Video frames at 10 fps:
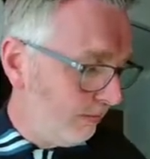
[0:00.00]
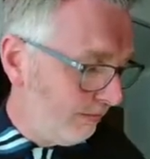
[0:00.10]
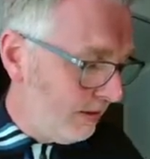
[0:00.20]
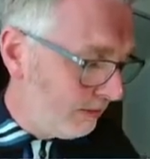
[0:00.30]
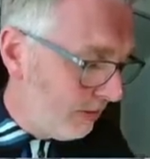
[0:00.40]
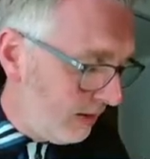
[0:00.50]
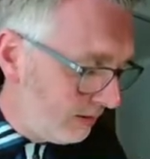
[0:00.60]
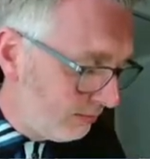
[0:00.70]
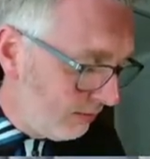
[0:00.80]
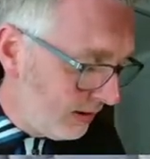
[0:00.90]
free
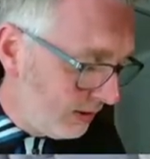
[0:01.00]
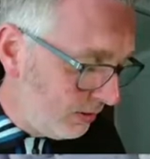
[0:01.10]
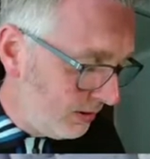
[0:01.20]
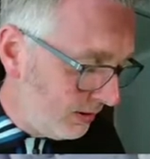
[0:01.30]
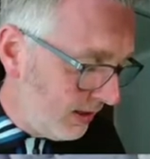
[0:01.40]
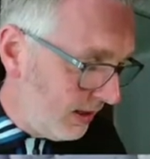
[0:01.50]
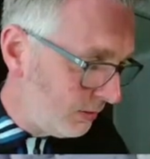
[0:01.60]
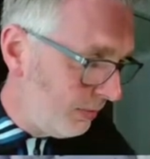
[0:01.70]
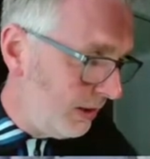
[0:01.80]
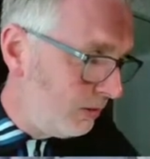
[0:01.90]
trials are really good in that
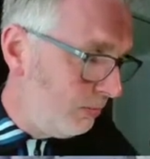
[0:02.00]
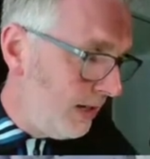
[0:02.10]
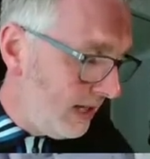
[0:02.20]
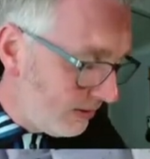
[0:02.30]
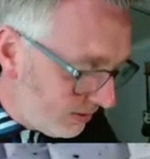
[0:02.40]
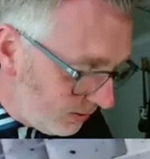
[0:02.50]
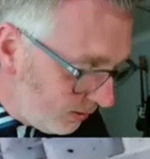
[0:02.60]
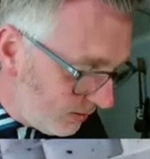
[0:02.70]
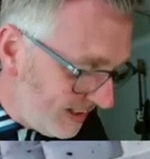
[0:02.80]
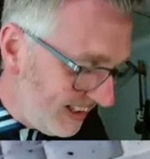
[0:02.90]
aspect. Just make
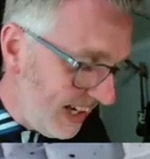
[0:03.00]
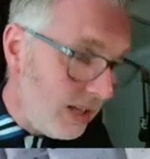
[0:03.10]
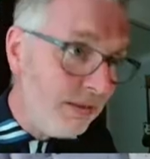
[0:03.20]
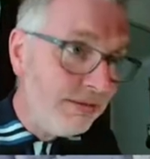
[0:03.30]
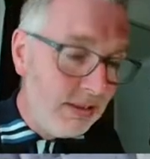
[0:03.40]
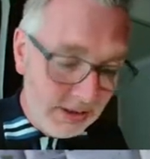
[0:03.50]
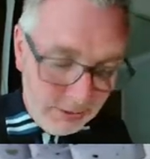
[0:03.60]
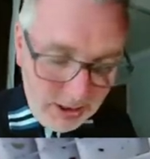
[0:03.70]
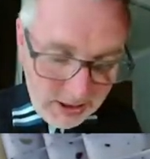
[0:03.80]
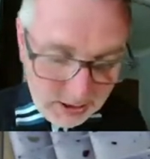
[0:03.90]
sure when you get the free
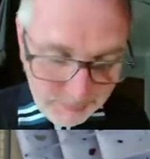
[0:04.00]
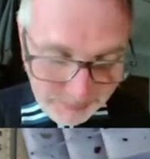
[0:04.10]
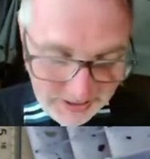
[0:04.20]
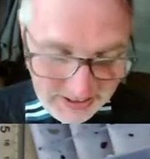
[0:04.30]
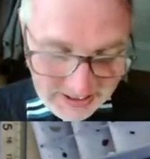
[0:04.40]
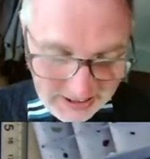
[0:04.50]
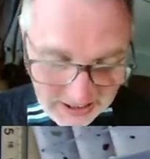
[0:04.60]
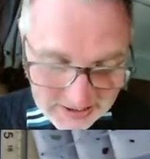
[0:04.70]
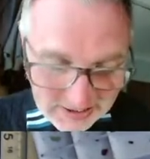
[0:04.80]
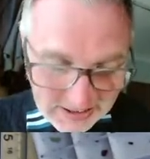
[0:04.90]
trial,
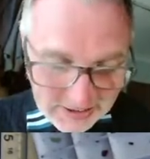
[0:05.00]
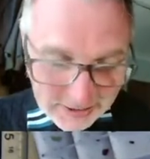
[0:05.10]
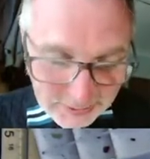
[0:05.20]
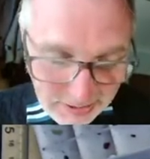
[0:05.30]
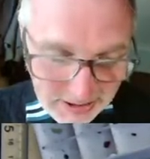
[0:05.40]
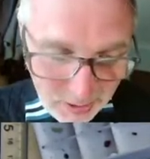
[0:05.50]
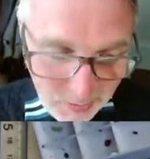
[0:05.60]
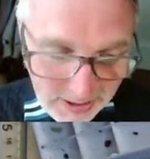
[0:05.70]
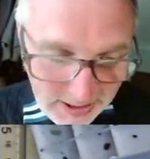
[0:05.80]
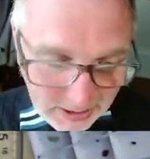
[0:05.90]
cancel it straight
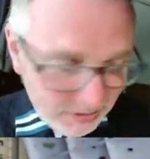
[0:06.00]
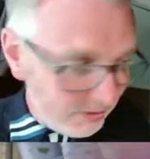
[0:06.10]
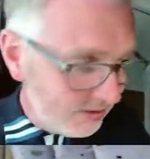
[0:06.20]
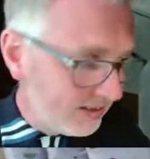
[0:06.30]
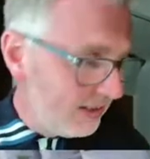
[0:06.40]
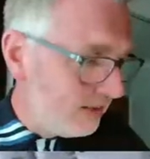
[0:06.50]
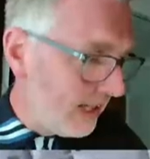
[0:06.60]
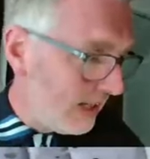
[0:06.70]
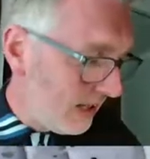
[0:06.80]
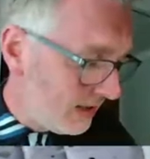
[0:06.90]
away because you'll still
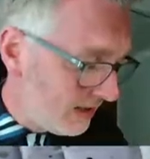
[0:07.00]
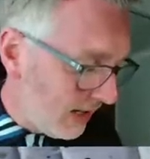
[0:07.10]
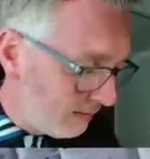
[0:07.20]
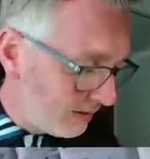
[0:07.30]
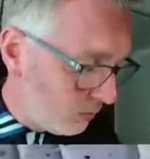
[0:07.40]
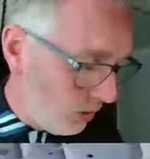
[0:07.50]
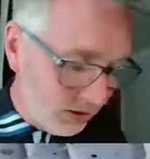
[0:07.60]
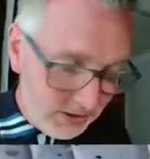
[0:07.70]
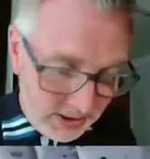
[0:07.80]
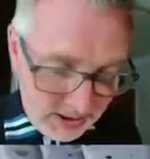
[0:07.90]
get that time to
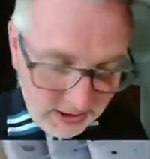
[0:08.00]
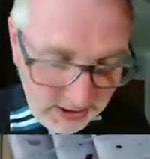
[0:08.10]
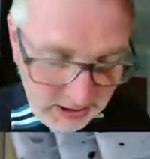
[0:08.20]
watch it.